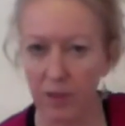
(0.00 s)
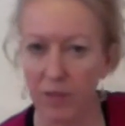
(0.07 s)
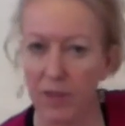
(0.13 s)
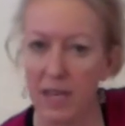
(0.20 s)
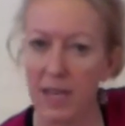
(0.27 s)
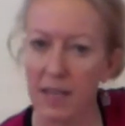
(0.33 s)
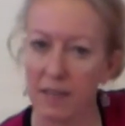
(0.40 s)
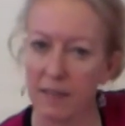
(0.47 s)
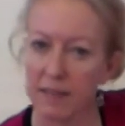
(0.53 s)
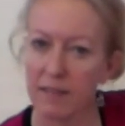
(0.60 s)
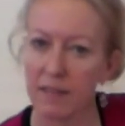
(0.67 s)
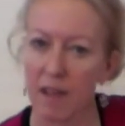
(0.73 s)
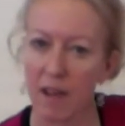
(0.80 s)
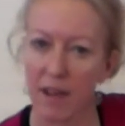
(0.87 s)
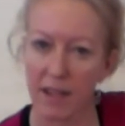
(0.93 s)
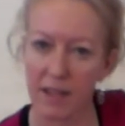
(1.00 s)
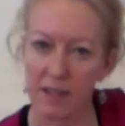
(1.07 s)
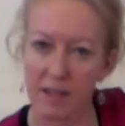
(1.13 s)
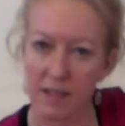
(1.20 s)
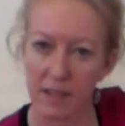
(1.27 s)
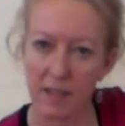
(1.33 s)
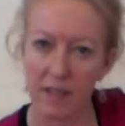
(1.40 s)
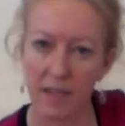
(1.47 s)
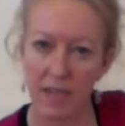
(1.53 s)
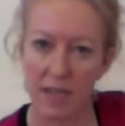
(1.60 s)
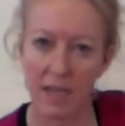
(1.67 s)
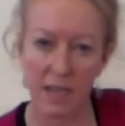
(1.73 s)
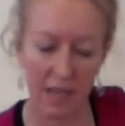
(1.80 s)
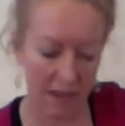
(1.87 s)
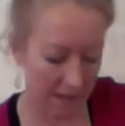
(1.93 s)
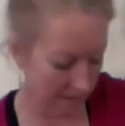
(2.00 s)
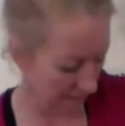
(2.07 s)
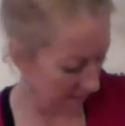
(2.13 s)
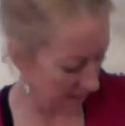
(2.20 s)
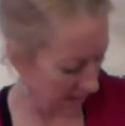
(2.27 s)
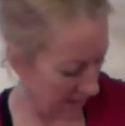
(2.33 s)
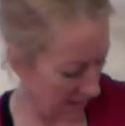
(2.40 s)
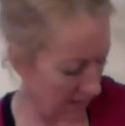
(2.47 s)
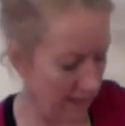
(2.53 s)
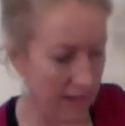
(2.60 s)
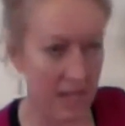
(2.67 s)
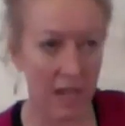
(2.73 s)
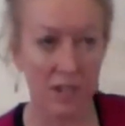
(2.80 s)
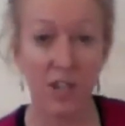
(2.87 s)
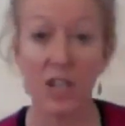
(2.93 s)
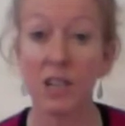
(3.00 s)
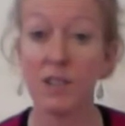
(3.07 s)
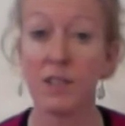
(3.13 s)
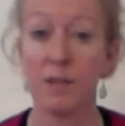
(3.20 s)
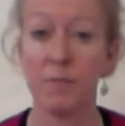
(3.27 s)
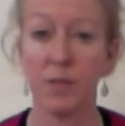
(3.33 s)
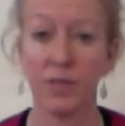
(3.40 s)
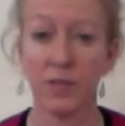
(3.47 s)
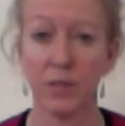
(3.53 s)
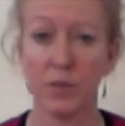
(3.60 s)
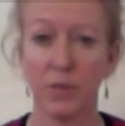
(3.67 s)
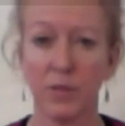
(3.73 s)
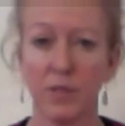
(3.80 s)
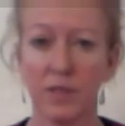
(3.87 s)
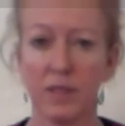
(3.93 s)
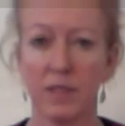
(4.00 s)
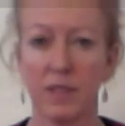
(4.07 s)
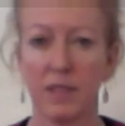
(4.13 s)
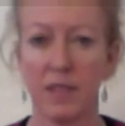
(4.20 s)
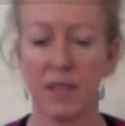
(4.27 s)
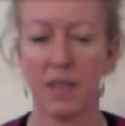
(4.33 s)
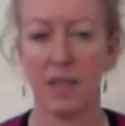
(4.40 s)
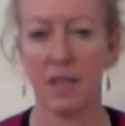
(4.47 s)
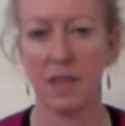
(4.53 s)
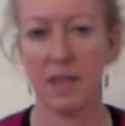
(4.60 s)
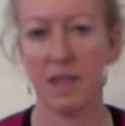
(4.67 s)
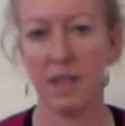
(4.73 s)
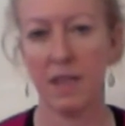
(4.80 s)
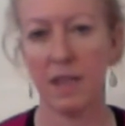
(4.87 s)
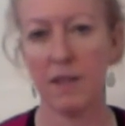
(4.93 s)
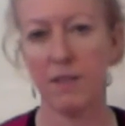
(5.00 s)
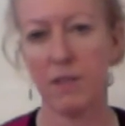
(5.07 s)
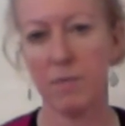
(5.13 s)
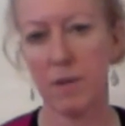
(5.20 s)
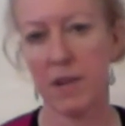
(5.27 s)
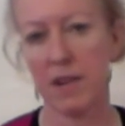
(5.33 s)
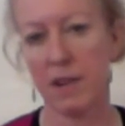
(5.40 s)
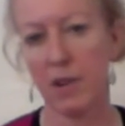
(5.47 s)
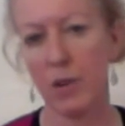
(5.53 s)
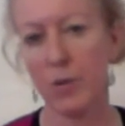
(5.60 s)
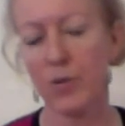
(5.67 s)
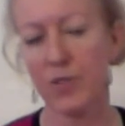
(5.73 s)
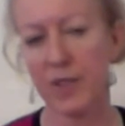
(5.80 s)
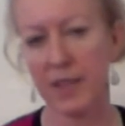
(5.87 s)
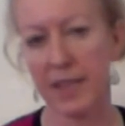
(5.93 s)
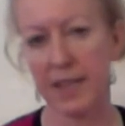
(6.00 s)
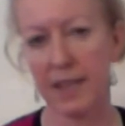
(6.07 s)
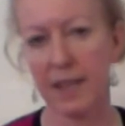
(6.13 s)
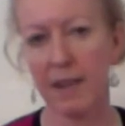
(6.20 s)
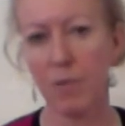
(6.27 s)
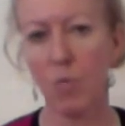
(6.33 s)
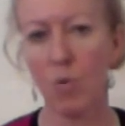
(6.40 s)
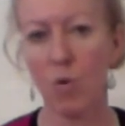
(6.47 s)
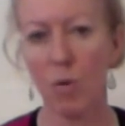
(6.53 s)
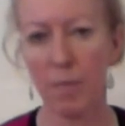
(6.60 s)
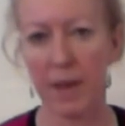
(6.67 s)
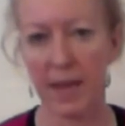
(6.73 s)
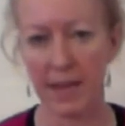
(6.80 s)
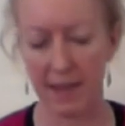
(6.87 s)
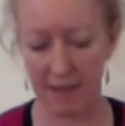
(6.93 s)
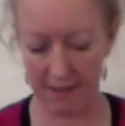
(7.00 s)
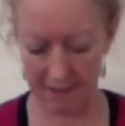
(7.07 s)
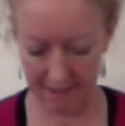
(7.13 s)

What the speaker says: on the inside here, the adductor muscles. So a little loosening, a little warming.